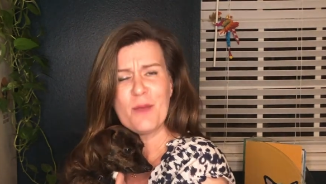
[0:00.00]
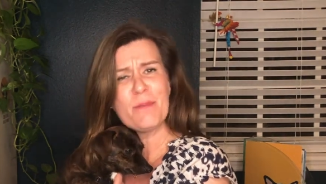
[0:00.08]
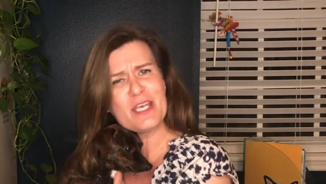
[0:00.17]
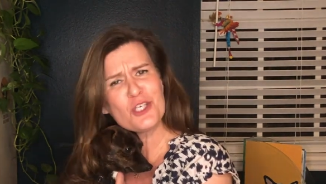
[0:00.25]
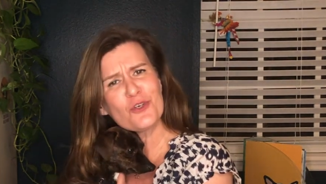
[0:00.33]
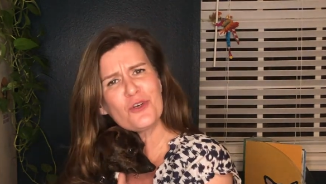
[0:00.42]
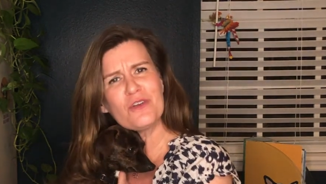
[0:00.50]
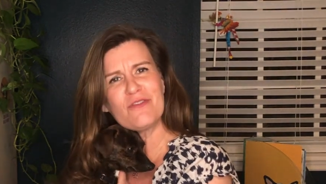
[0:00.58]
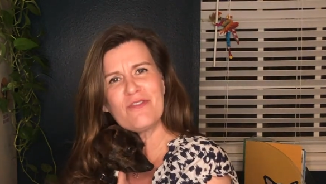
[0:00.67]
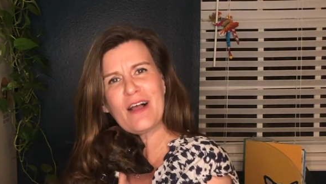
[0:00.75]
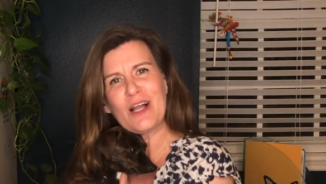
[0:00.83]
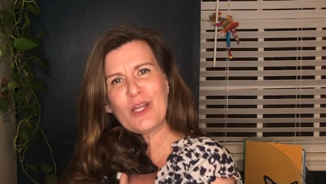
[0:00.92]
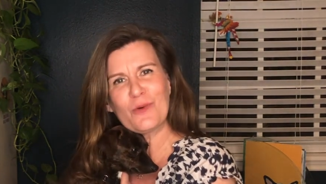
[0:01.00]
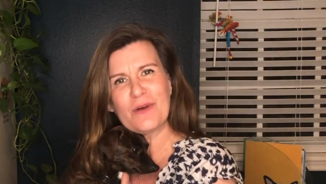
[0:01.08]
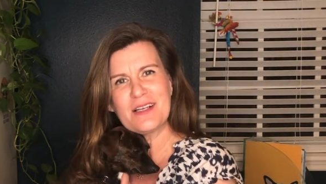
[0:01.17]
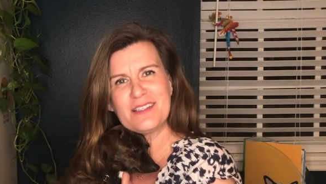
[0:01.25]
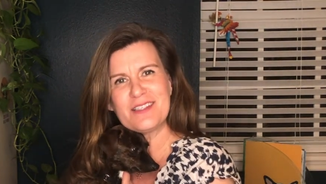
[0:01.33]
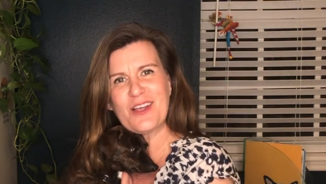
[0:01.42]
Be sure to follow
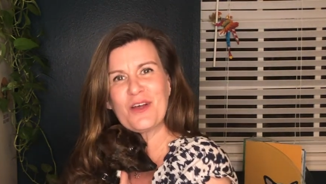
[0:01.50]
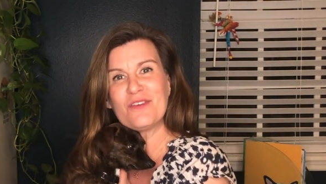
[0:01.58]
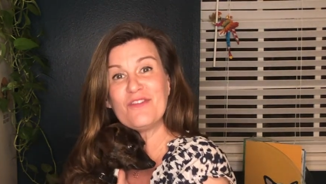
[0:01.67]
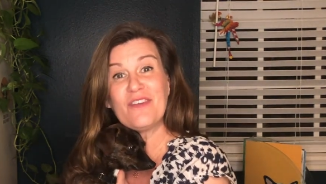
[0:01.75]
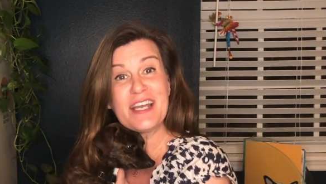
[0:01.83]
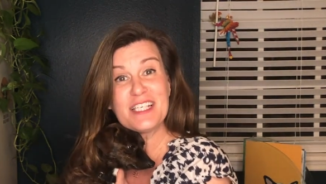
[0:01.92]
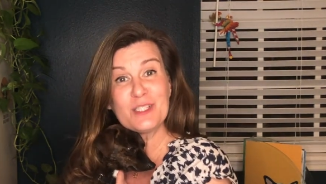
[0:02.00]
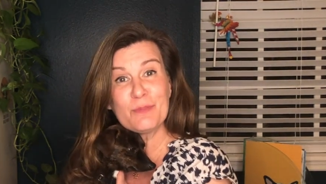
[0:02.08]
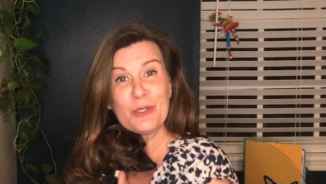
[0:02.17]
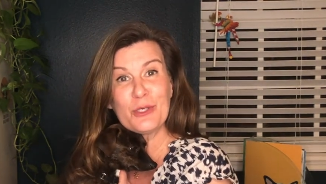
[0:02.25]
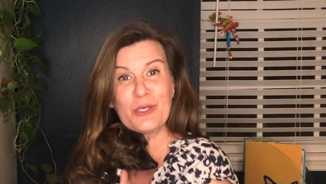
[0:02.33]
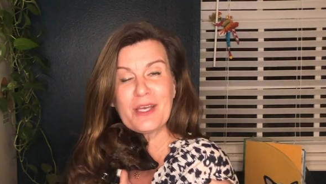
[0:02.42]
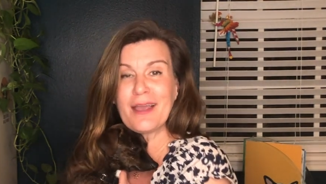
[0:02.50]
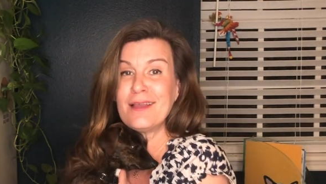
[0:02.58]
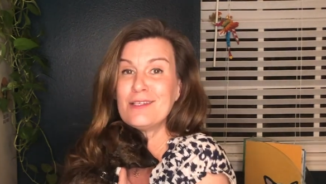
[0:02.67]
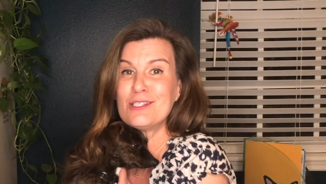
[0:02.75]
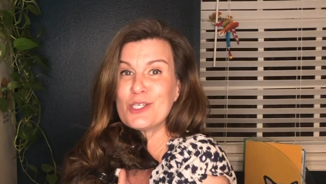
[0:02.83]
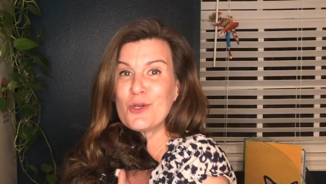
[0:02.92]
us on Facebook,
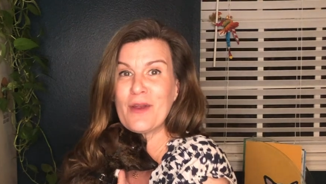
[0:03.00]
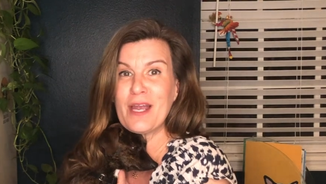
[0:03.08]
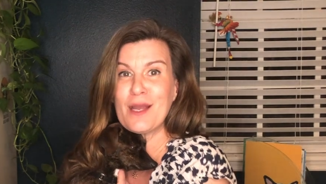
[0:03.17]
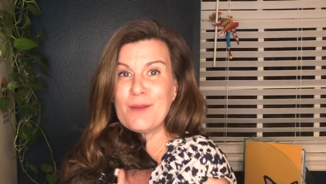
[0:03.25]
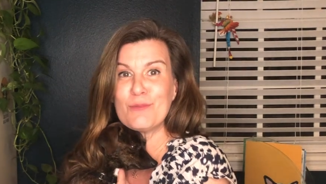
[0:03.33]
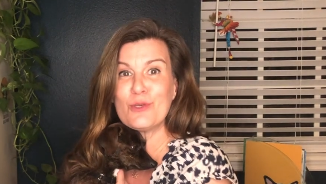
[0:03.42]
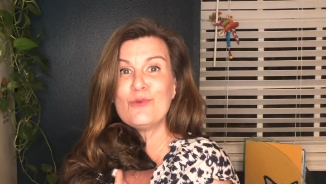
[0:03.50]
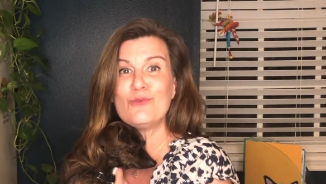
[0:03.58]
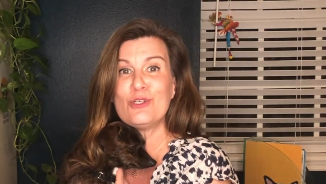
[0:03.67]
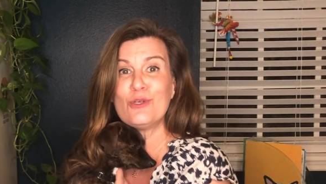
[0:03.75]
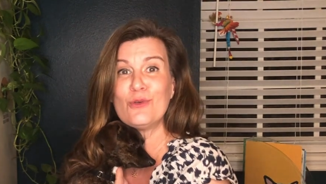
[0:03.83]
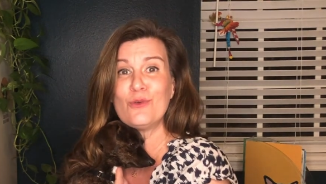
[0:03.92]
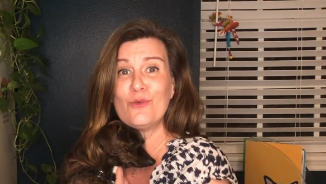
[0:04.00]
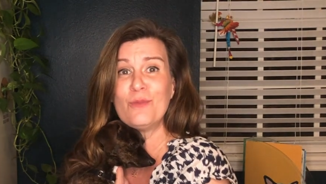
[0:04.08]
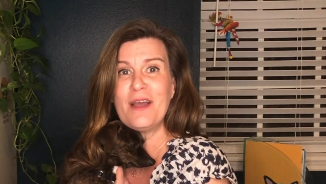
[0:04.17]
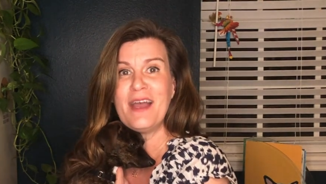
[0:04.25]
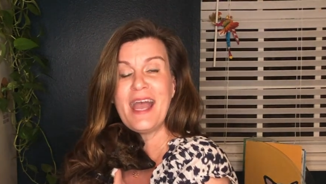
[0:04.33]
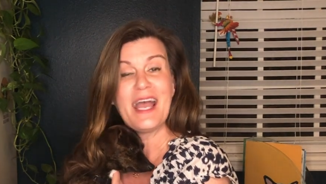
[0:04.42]
Instagram, YouTube,
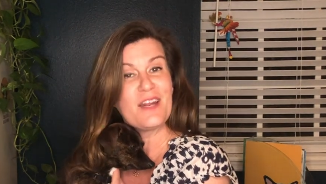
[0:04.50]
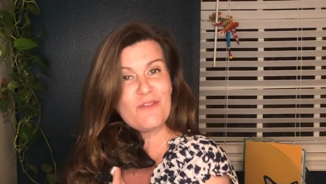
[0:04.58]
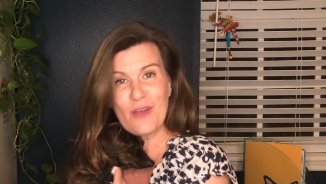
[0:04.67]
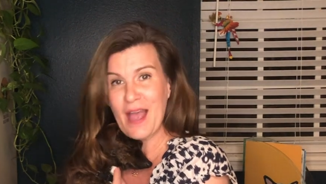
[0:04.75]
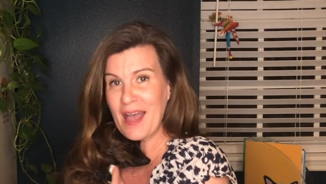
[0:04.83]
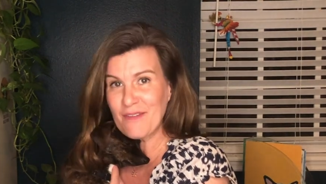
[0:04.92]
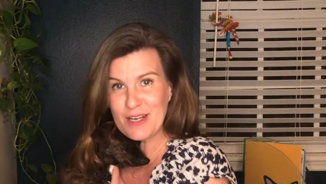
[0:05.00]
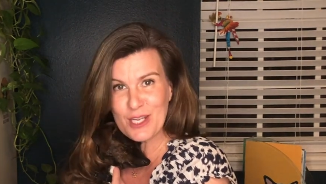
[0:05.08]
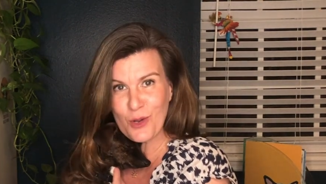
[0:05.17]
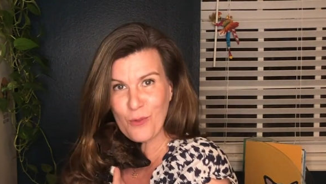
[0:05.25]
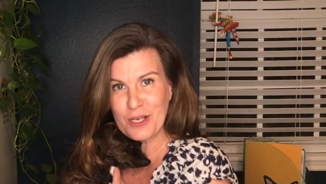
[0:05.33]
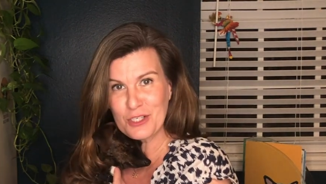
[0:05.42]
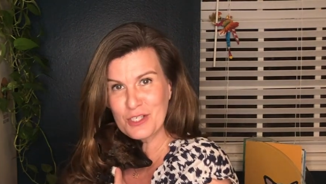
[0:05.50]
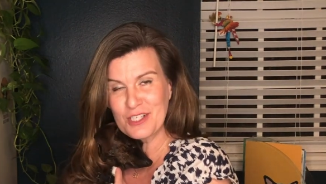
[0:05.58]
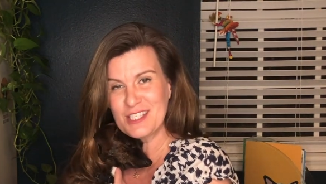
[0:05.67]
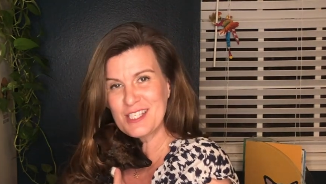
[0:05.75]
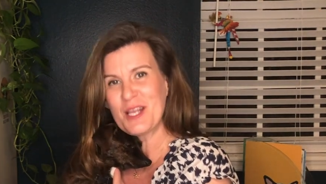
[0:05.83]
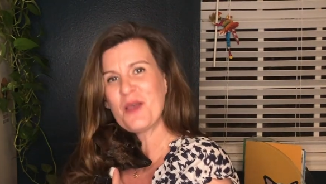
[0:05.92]
and if you have any
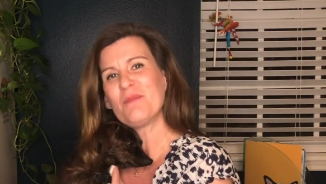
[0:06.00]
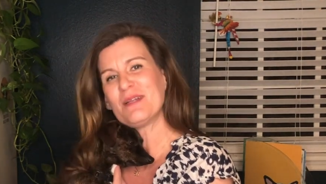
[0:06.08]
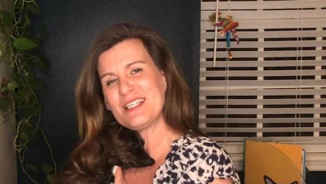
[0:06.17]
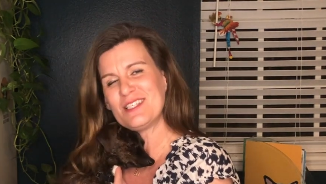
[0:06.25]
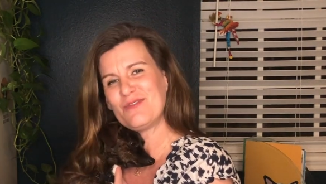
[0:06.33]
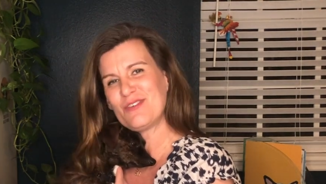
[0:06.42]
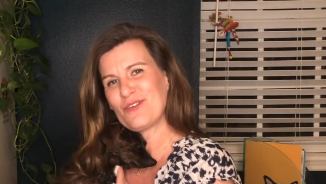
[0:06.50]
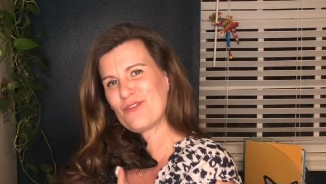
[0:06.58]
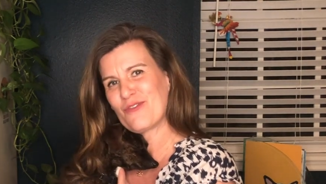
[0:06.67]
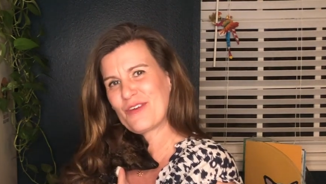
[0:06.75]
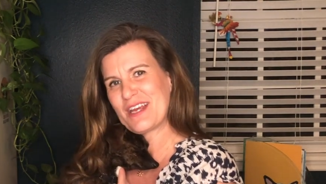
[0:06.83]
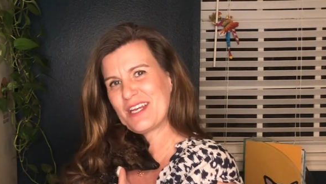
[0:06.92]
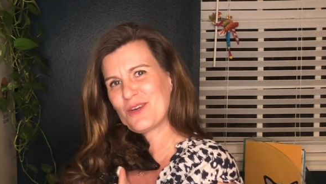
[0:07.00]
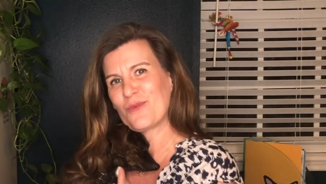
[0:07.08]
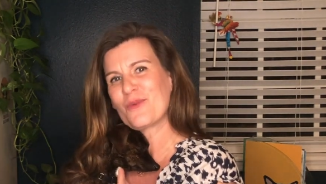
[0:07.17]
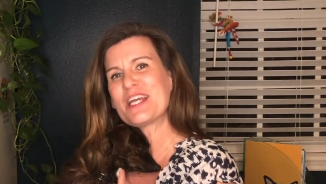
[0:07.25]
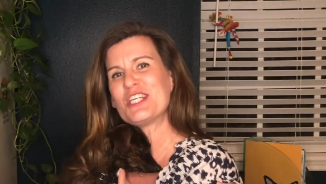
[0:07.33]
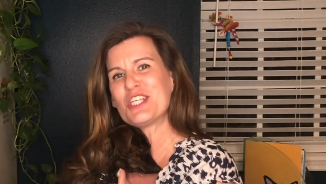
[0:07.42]
questions, please feel free to
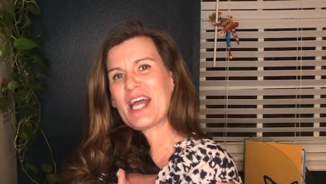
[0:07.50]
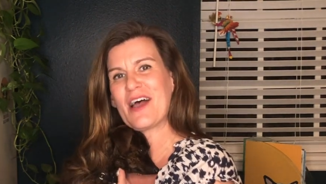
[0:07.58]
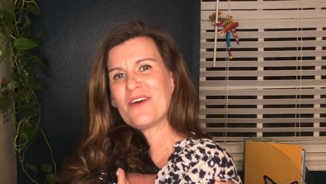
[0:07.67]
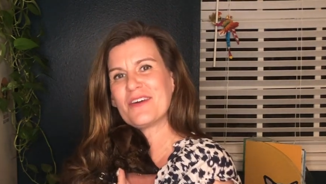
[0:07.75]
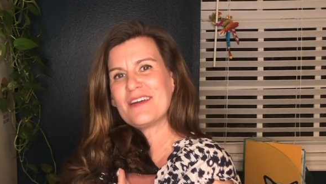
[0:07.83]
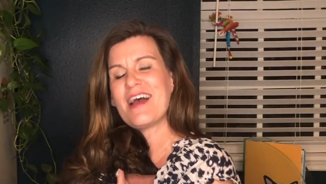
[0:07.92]
reach out.